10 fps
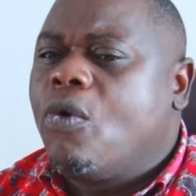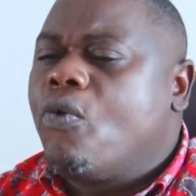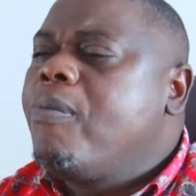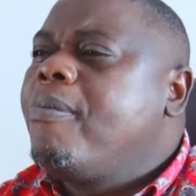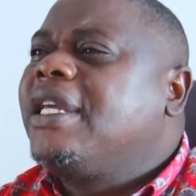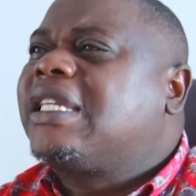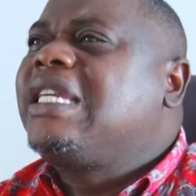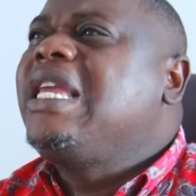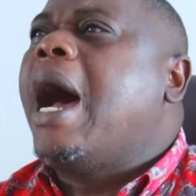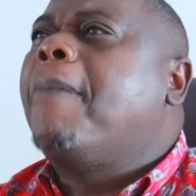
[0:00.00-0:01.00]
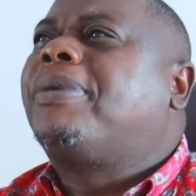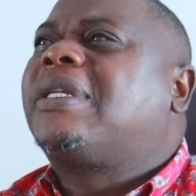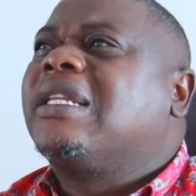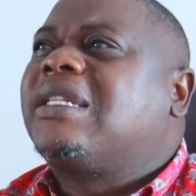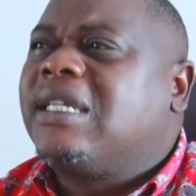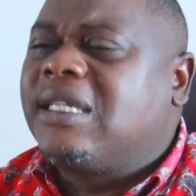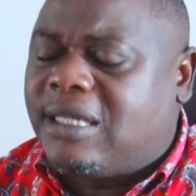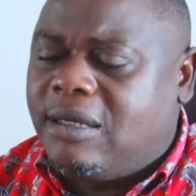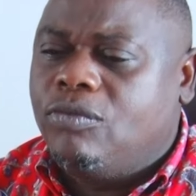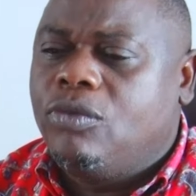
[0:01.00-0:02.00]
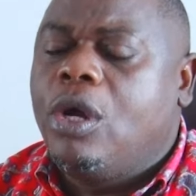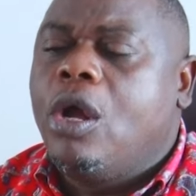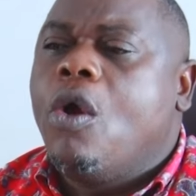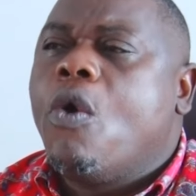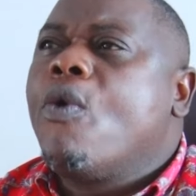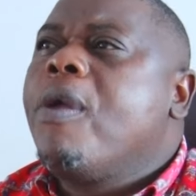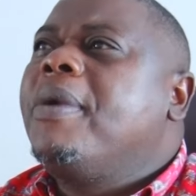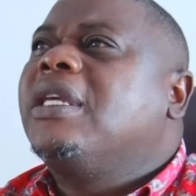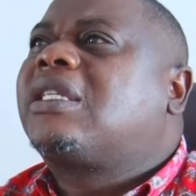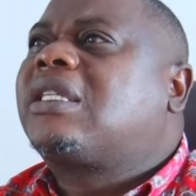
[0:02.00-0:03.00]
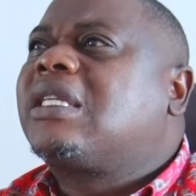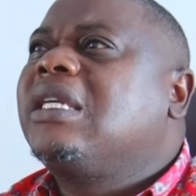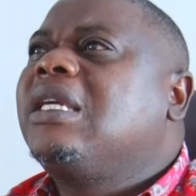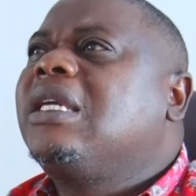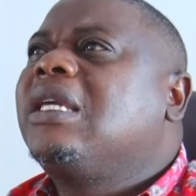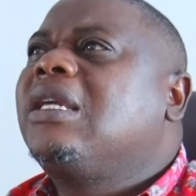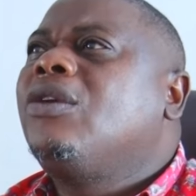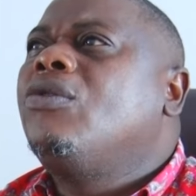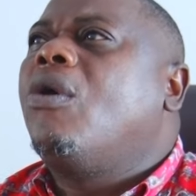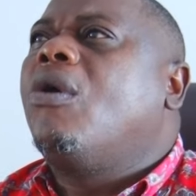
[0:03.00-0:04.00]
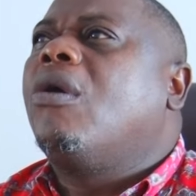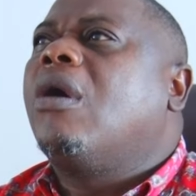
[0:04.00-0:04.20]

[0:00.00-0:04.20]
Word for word: we may see absenteeism, we may see, you know,